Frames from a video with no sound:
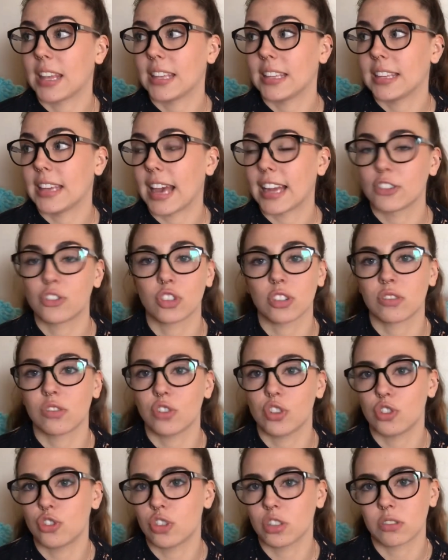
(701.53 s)
Yeah,
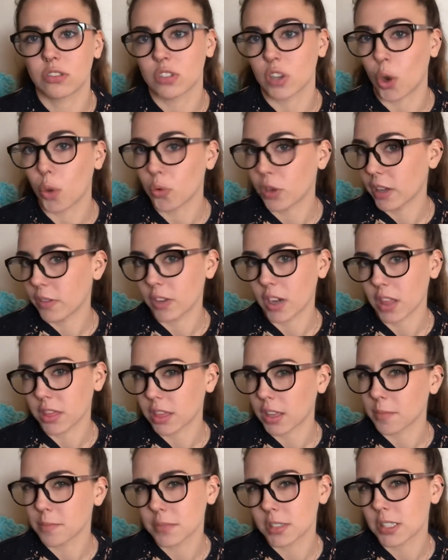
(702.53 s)
just don't give it a
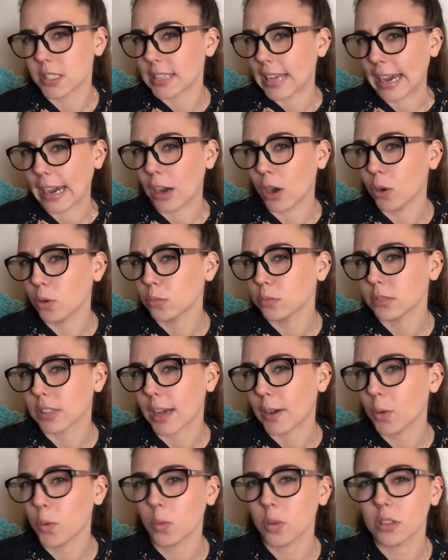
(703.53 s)
thumbs down.
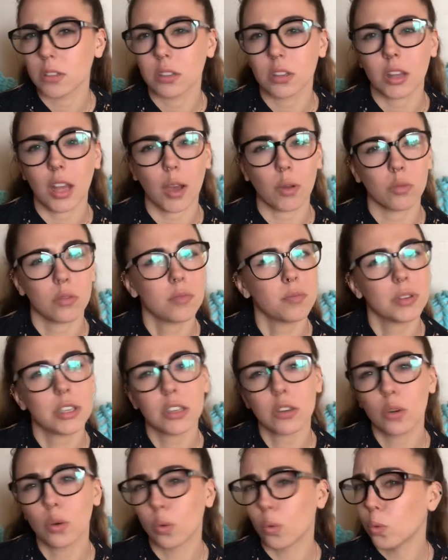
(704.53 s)
That would
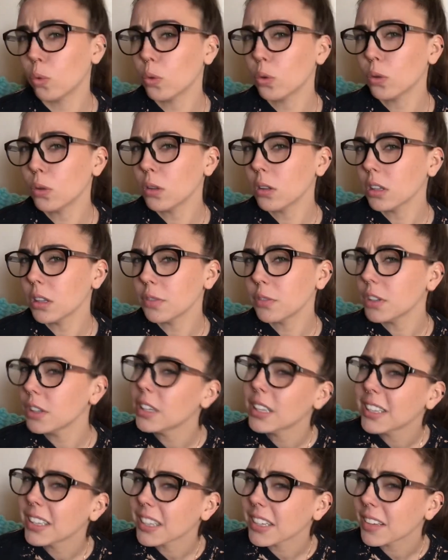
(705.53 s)
be cool if
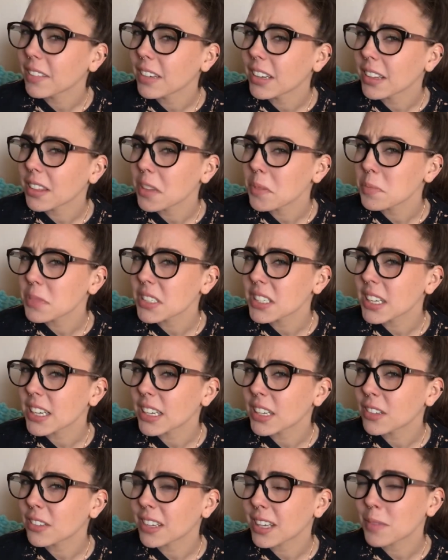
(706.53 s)
you didn't give it a thumbs
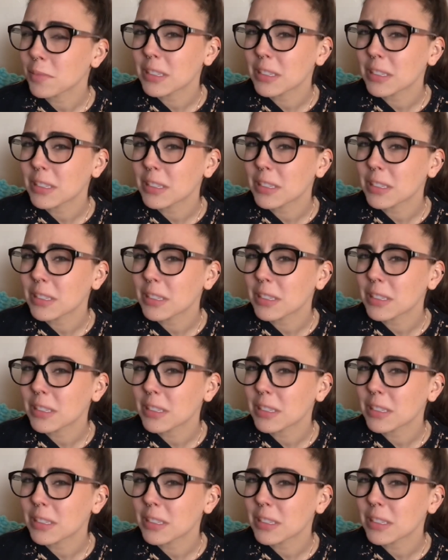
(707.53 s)
down.